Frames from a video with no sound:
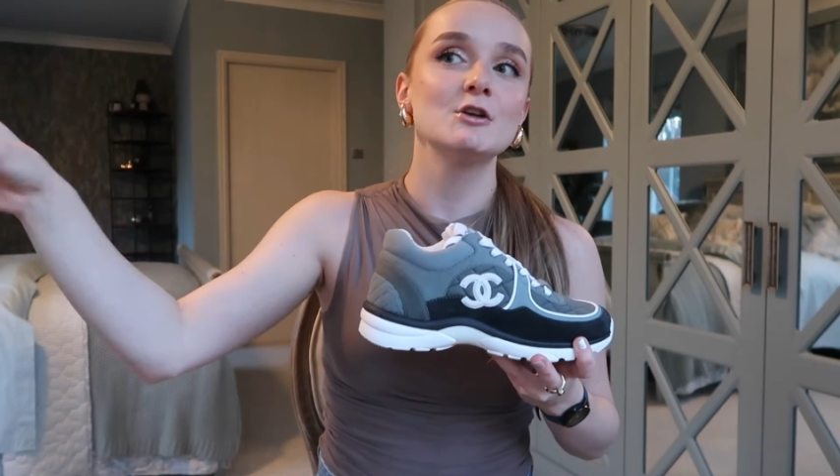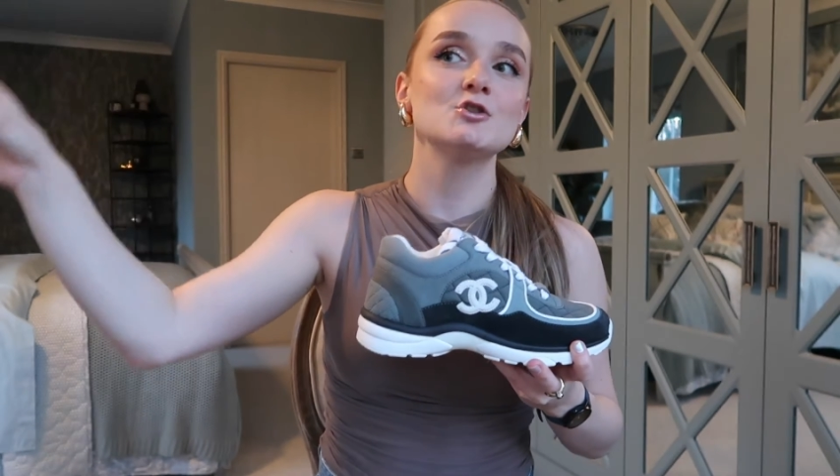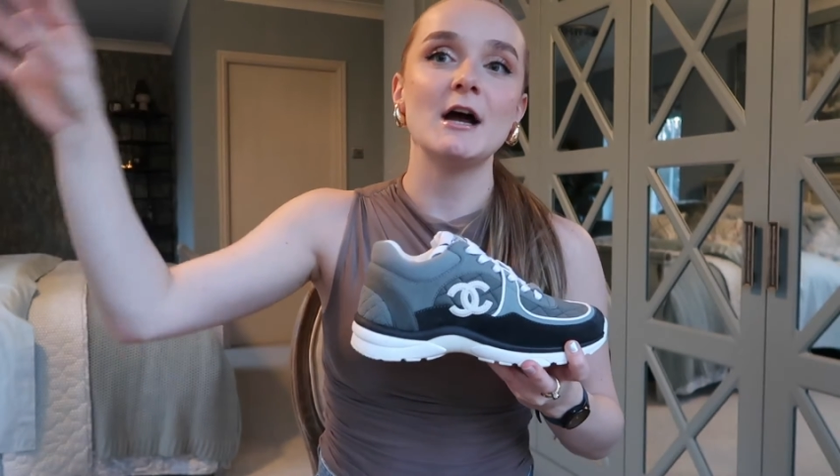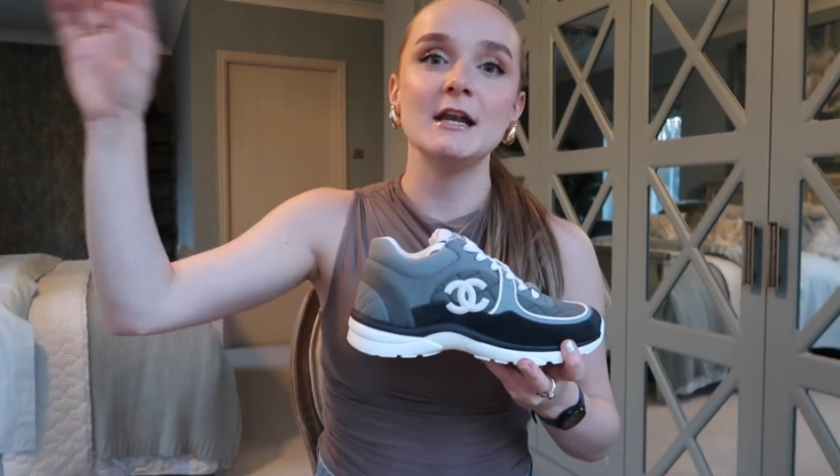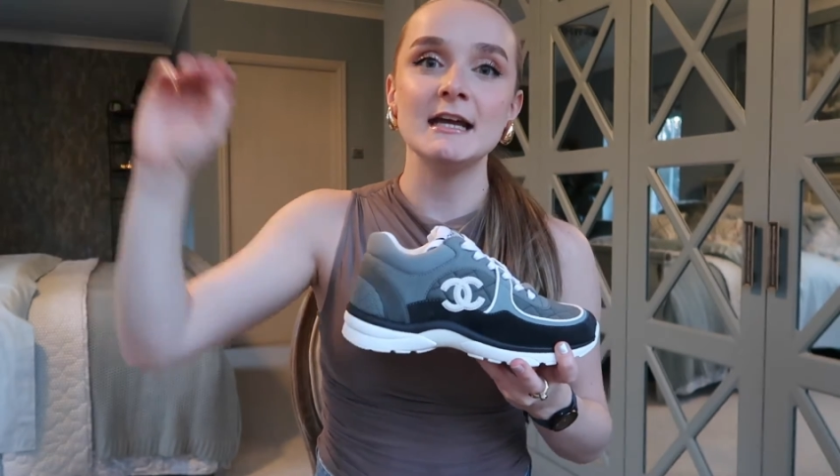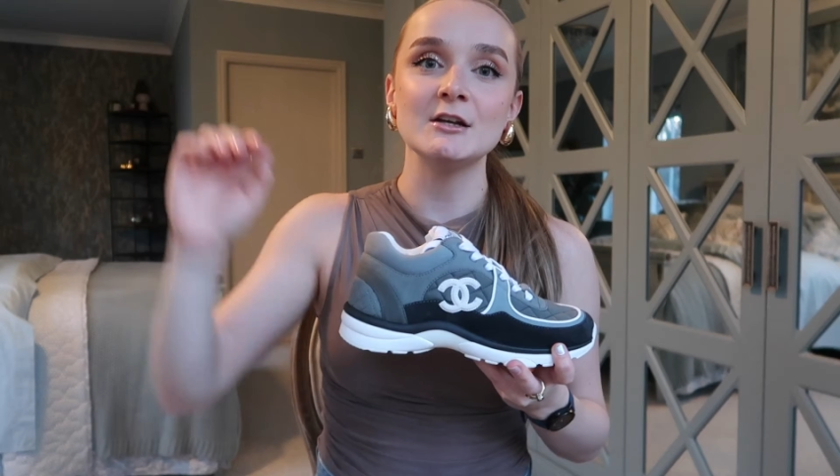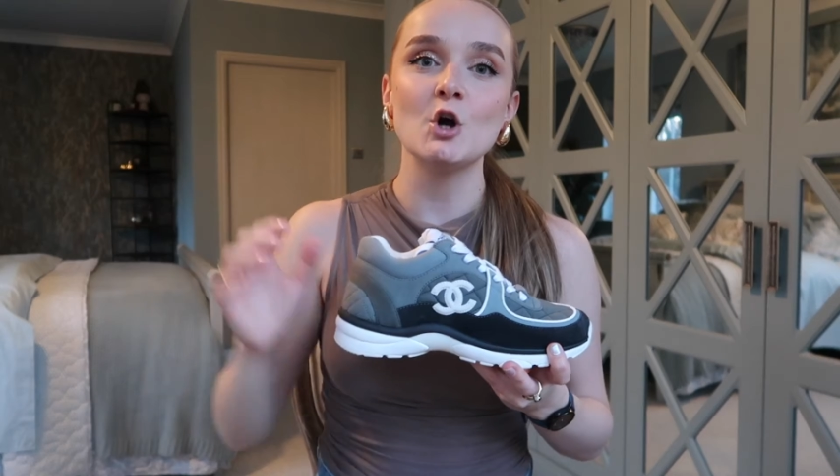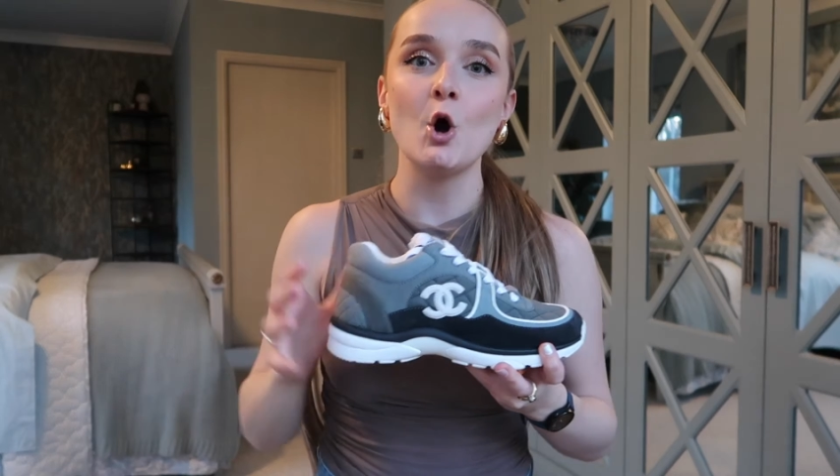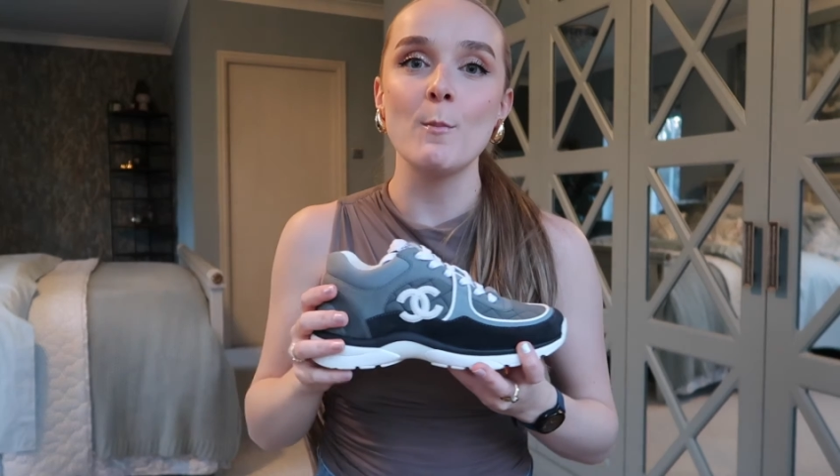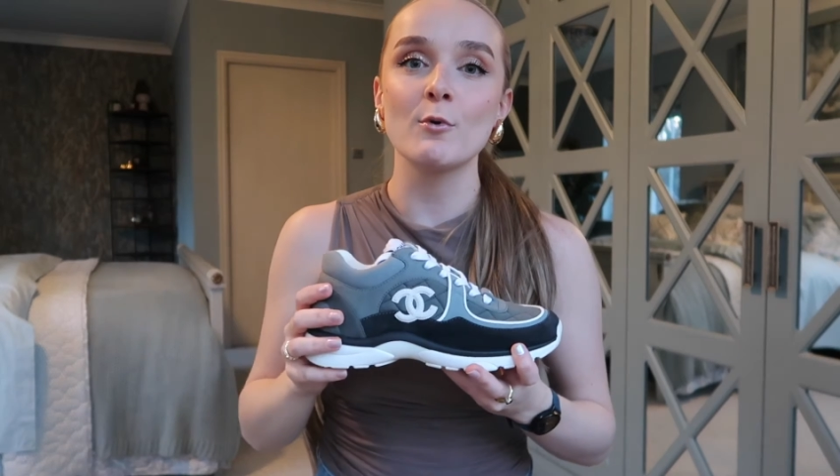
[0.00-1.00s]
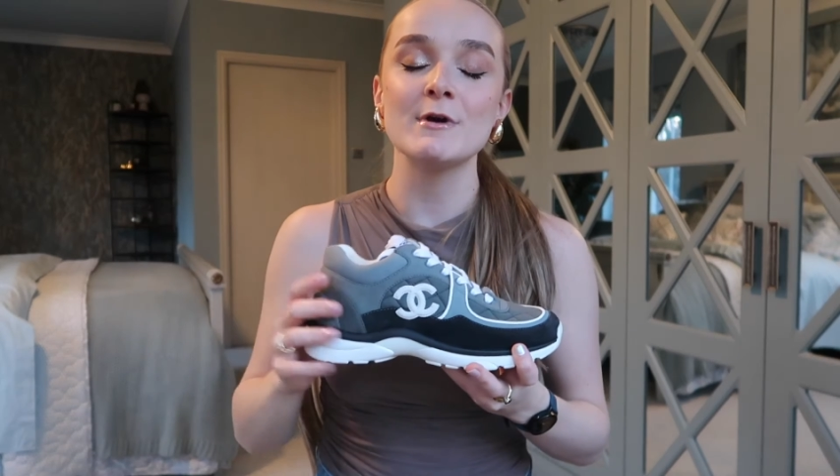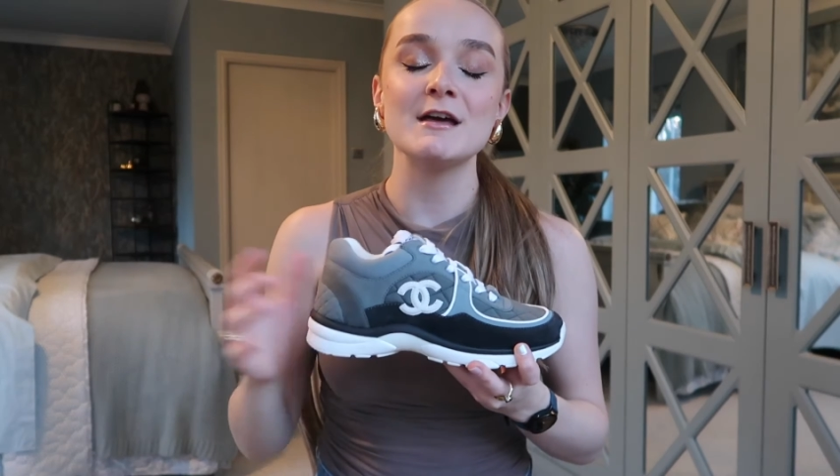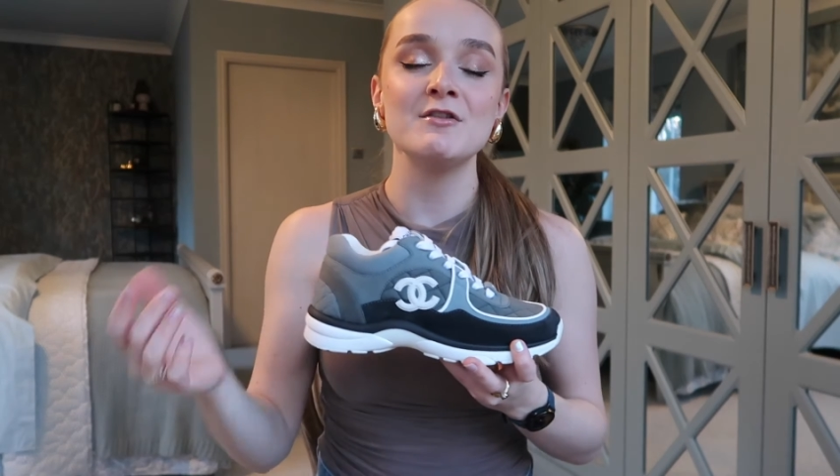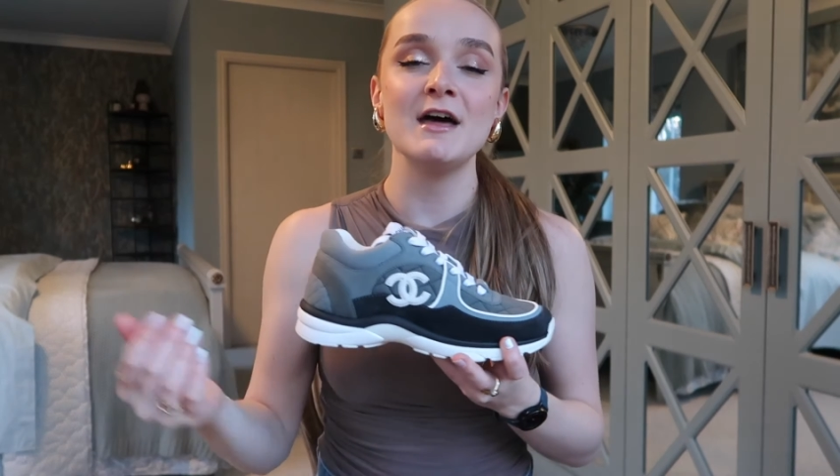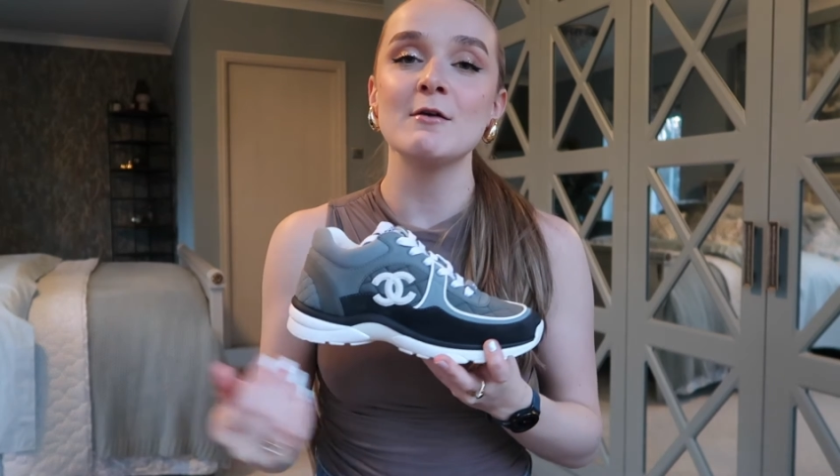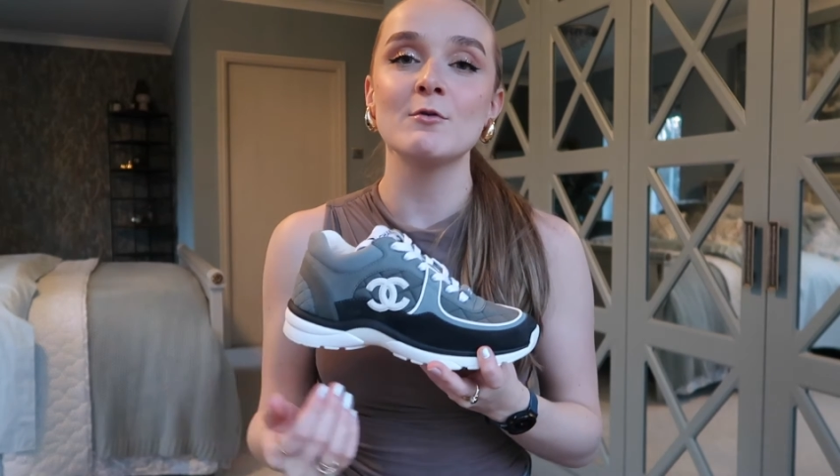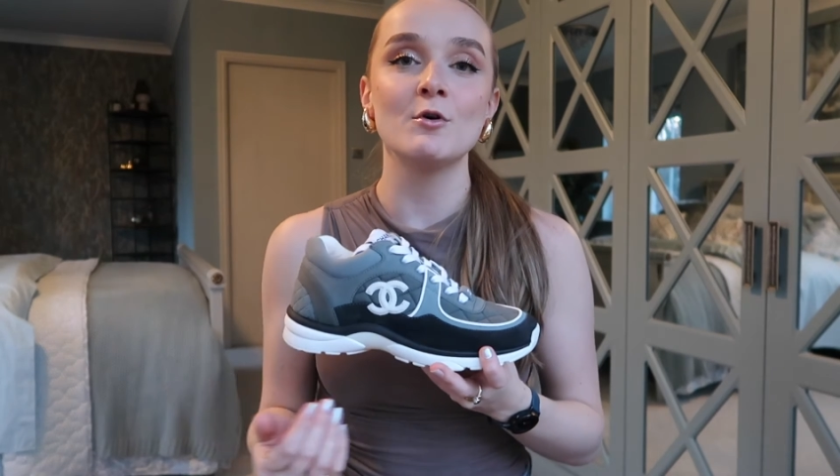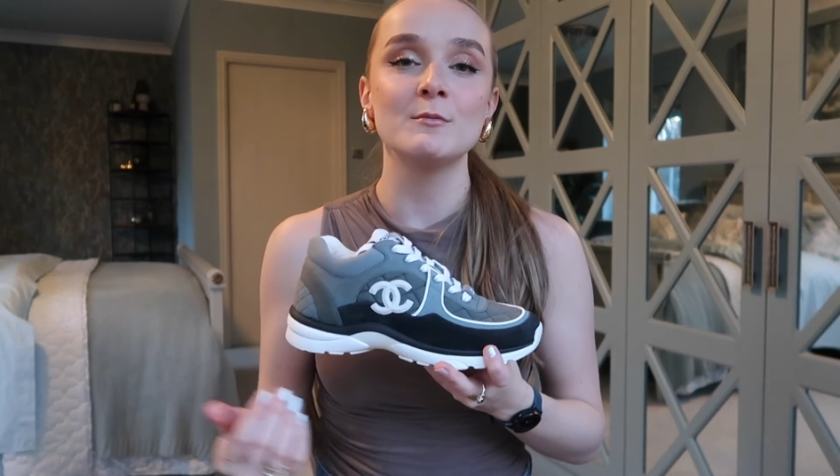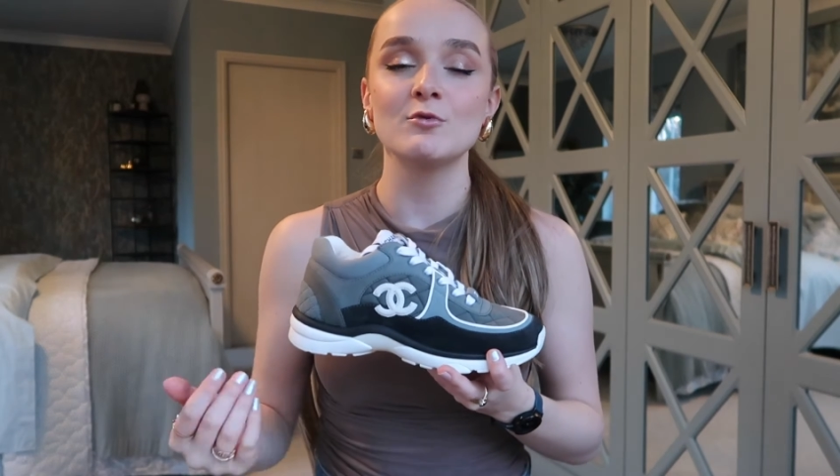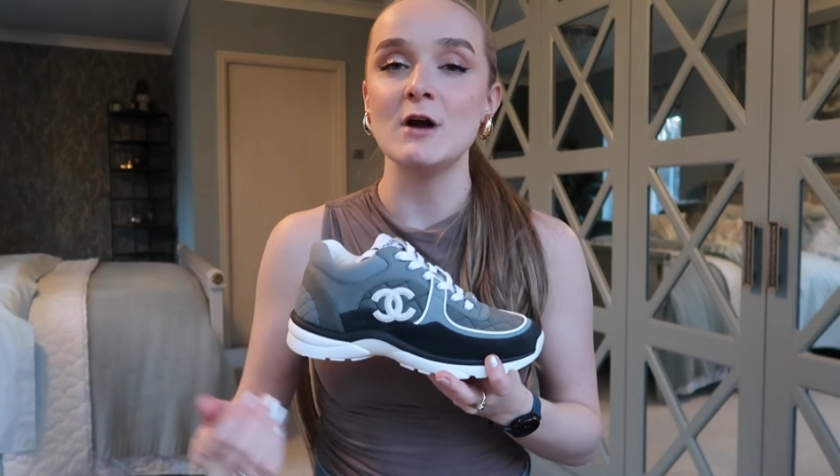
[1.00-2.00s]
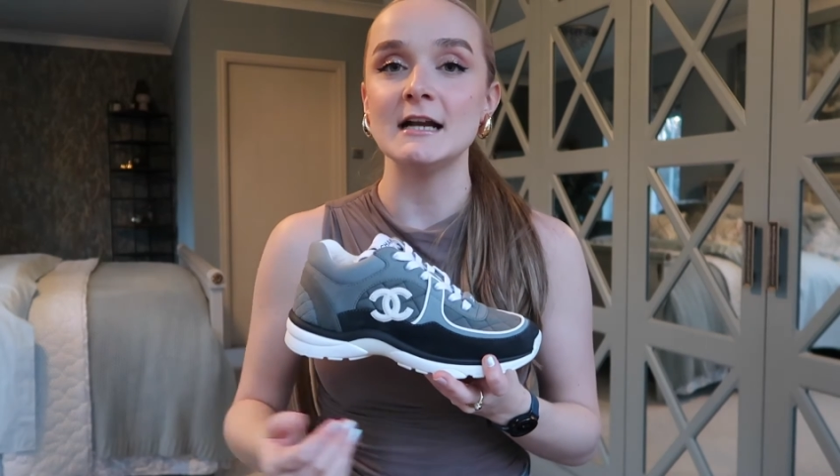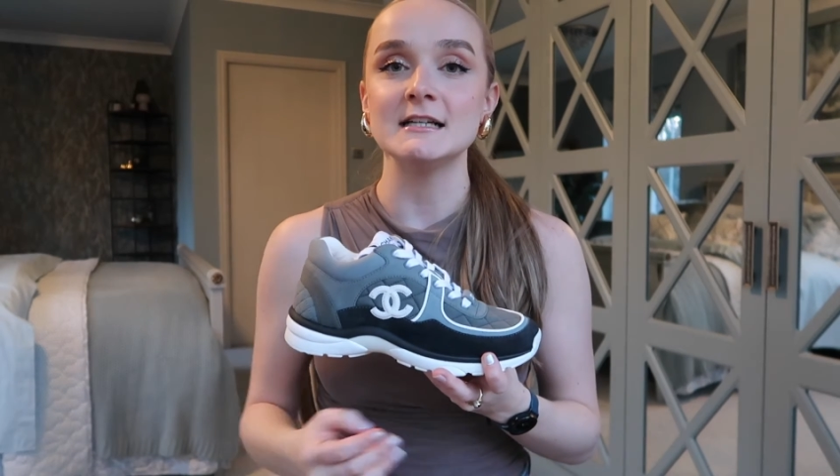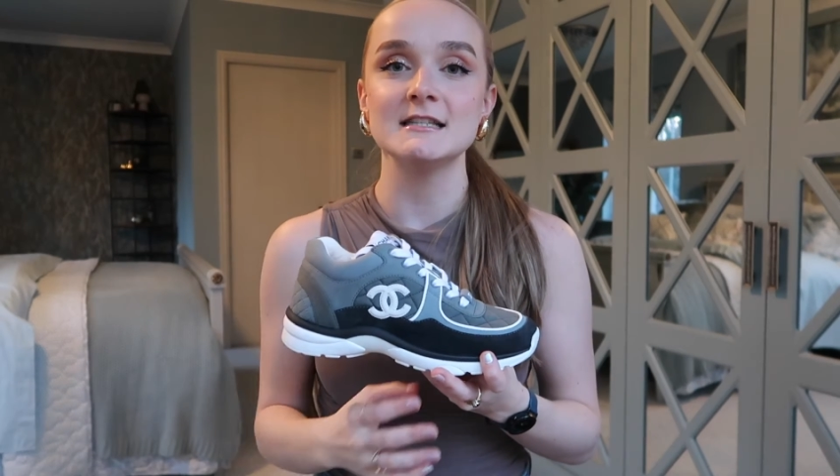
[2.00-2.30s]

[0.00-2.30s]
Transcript: trying to incorporate their own brand,